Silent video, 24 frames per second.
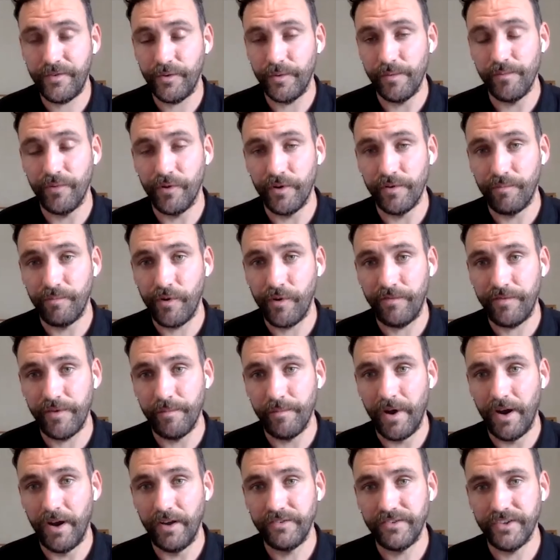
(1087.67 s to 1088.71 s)
improve
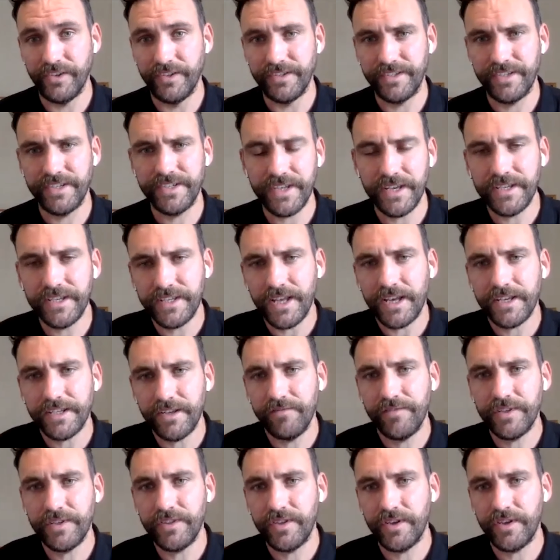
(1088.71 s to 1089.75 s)
profit margins. Is that
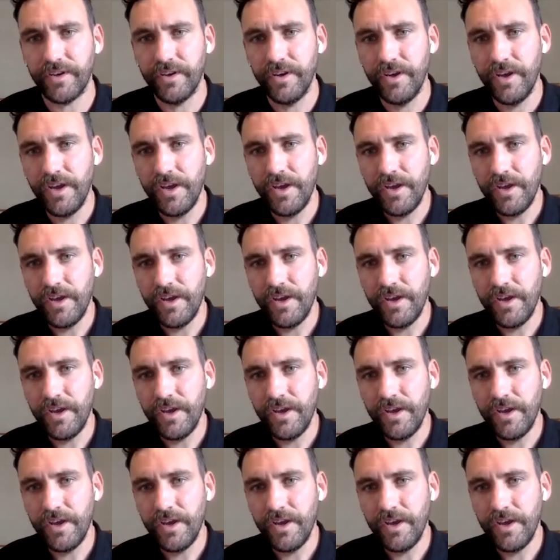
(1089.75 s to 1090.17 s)
something that